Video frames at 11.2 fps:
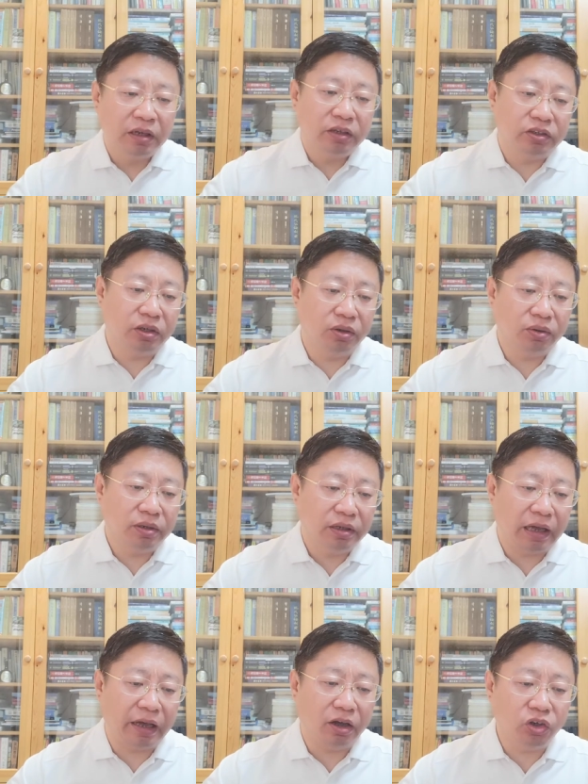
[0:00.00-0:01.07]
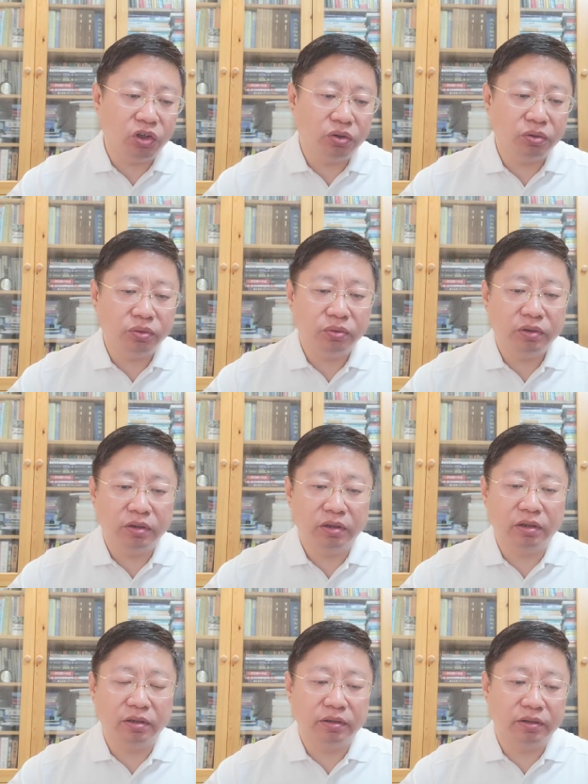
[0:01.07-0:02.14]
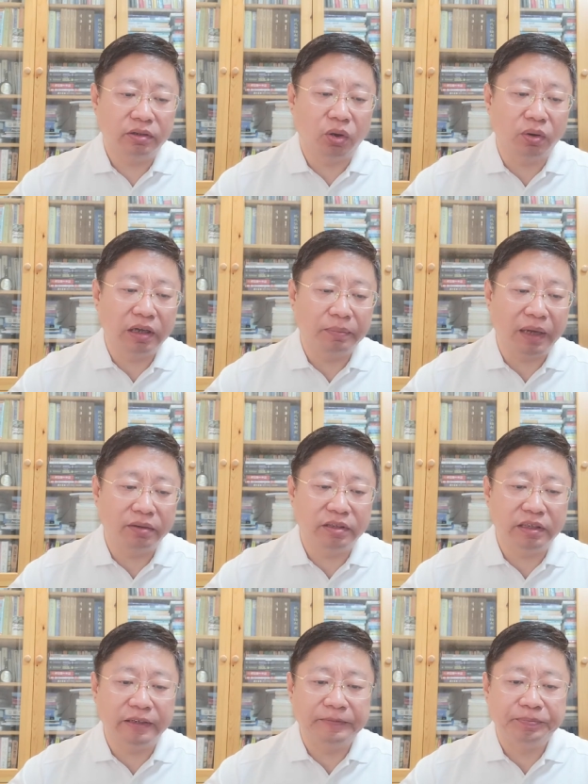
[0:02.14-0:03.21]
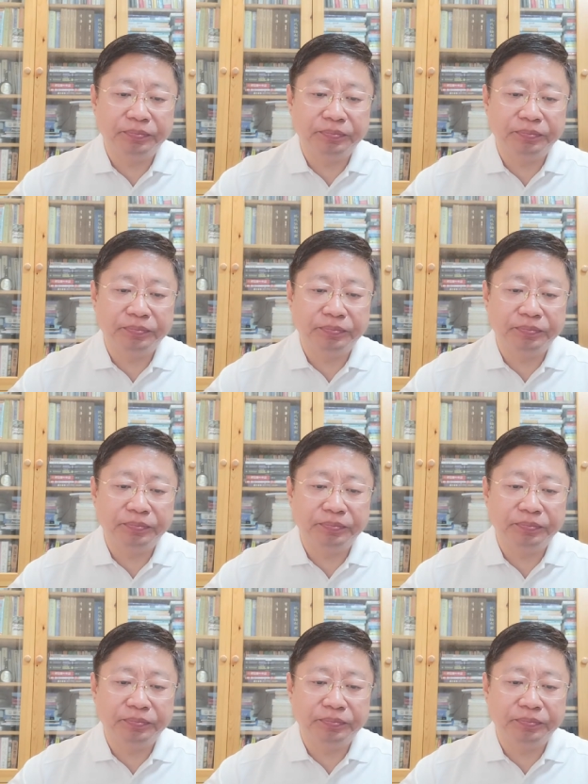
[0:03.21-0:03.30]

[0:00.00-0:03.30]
So I also talking about the